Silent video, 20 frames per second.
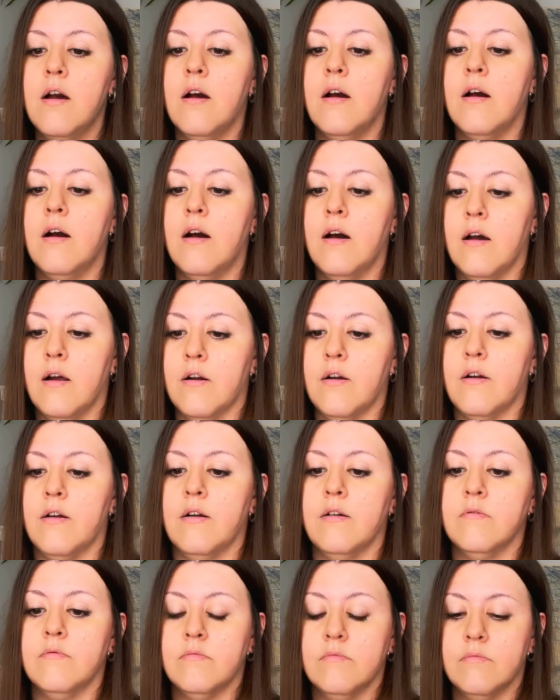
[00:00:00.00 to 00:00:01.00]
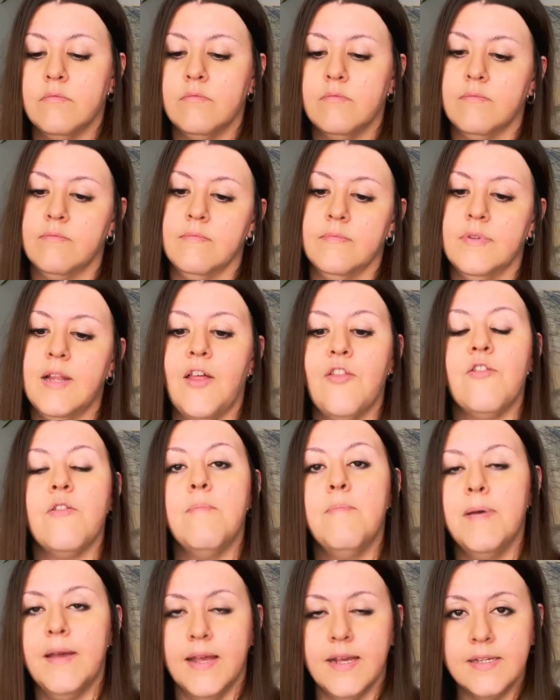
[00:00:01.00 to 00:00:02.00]
are not the
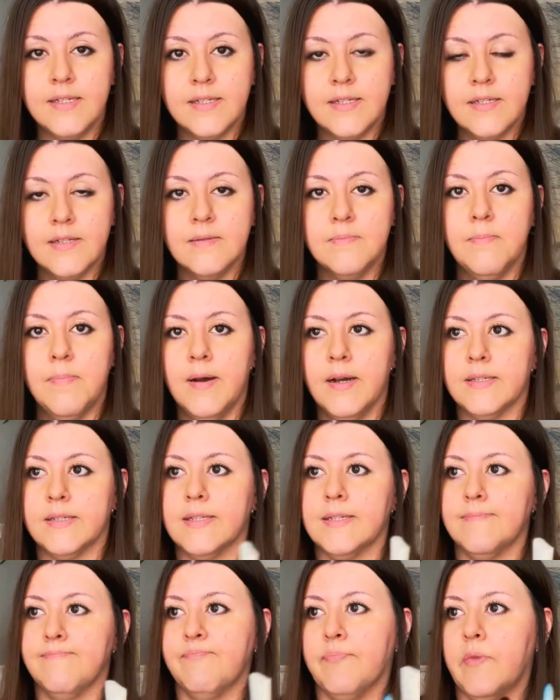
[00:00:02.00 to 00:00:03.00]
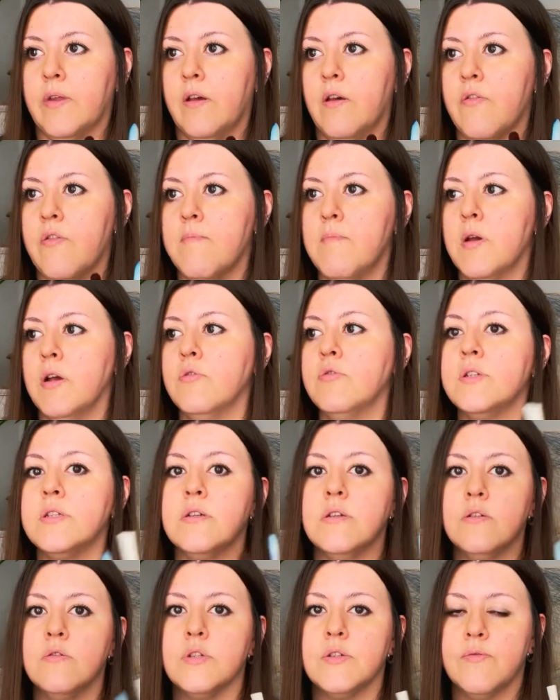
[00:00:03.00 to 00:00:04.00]
best, but the most
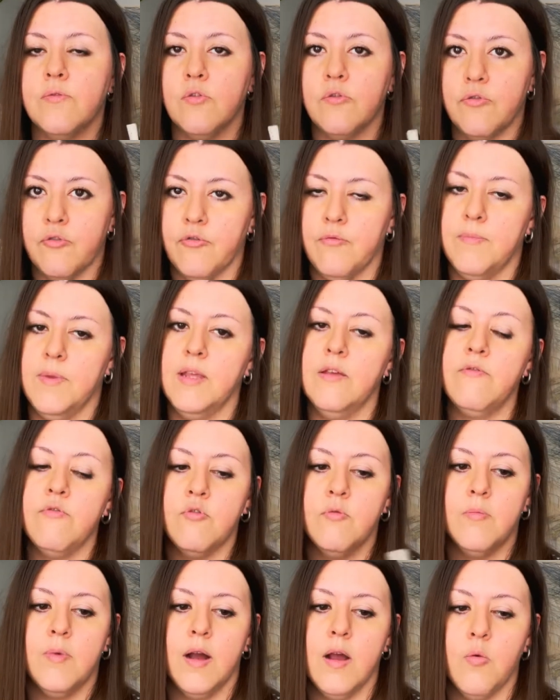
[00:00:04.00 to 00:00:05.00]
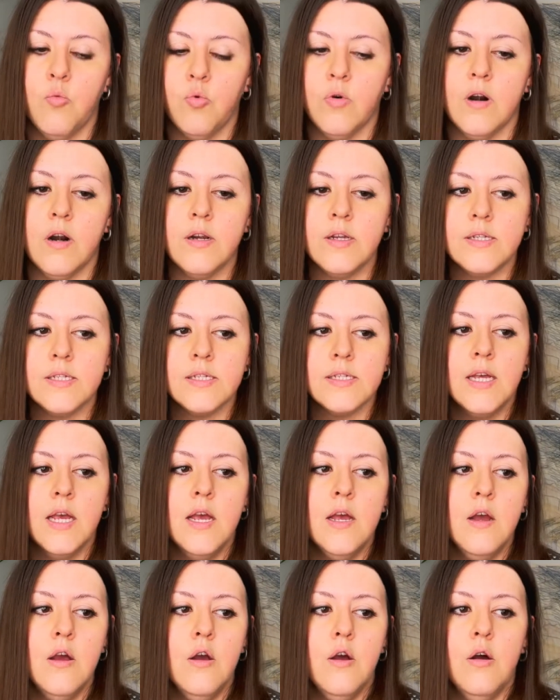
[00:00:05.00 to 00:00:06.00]
useful for me, for my works,
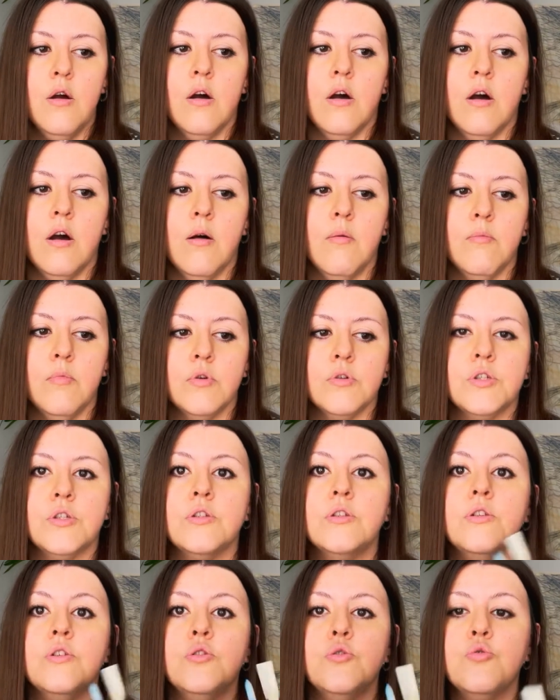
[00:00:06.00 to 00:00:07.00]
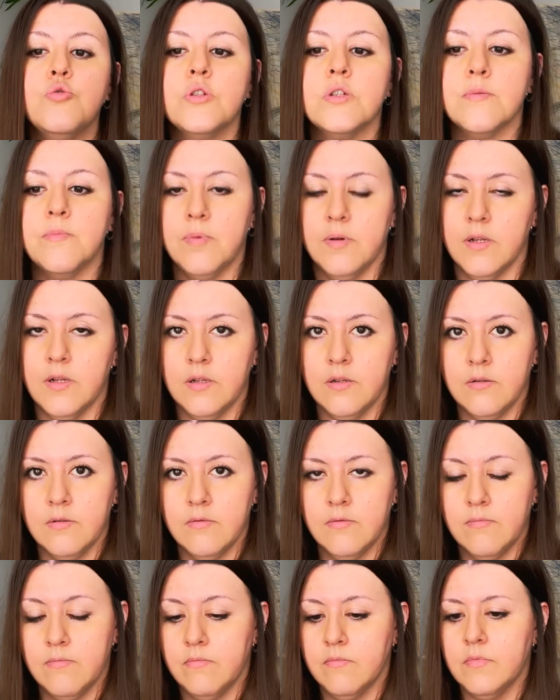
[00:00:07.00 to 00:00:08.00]
most usable.
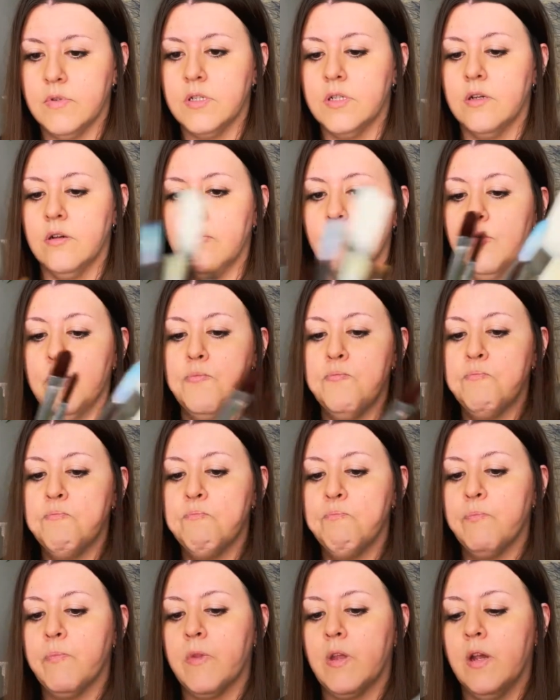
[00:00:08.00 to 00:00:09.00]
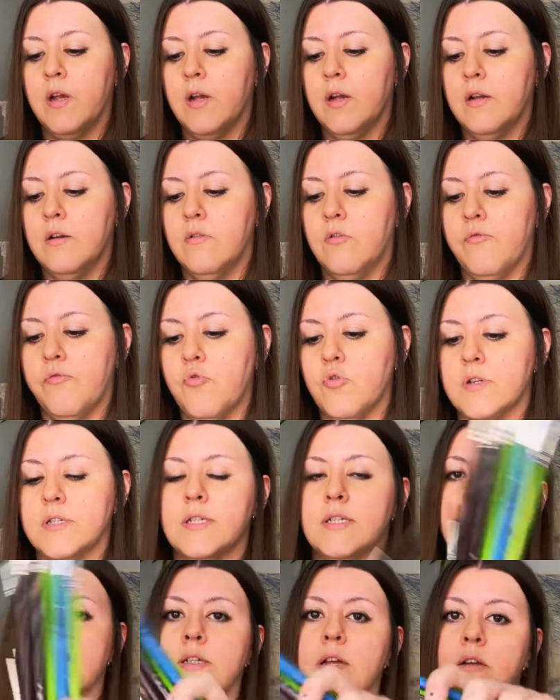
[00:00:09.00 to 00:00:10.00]
So of course
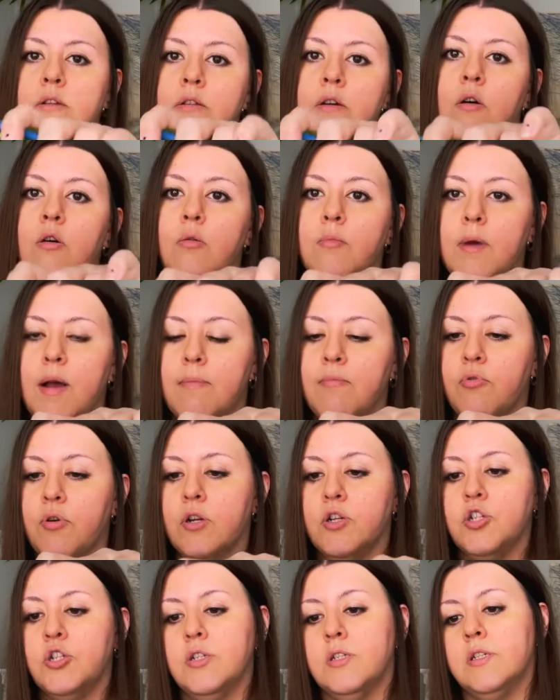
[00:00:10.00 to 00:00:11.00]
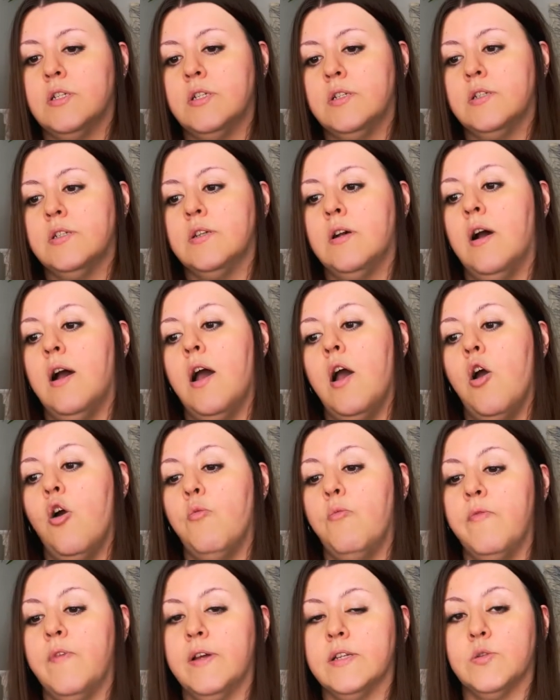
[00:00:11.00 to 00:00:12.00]
it's not all my brushes. I
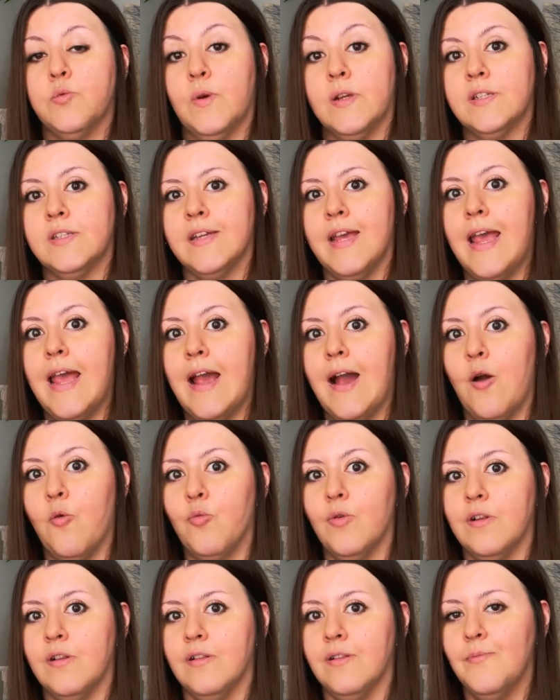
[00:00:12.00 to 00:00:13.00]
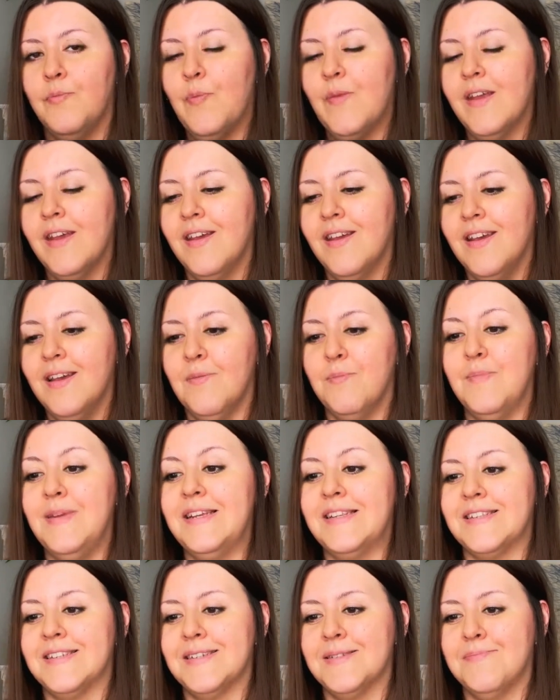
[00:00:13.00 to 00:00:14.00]
hope that one day I will
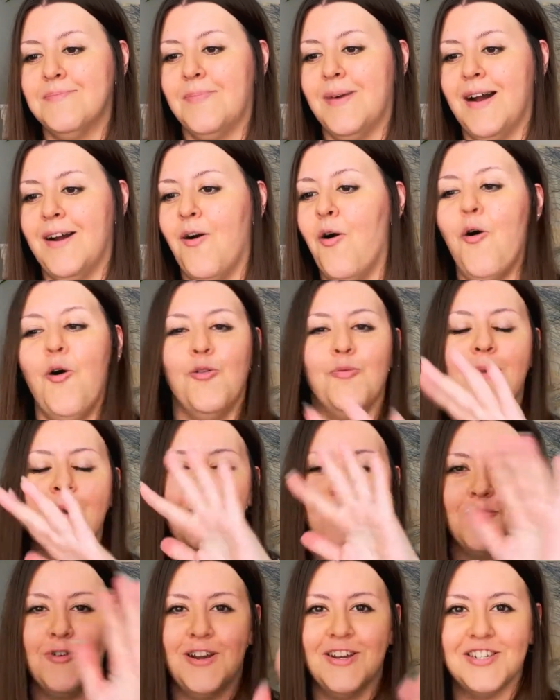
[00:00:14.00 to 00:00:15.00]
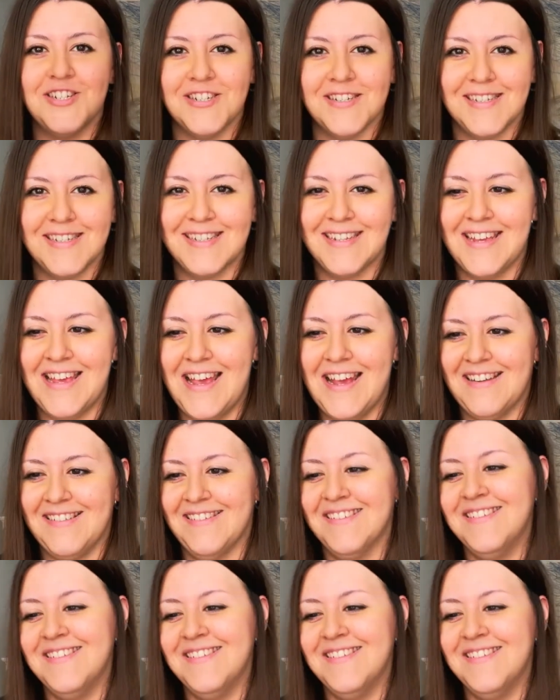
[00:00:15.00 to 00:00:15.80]
meet all my brushes again.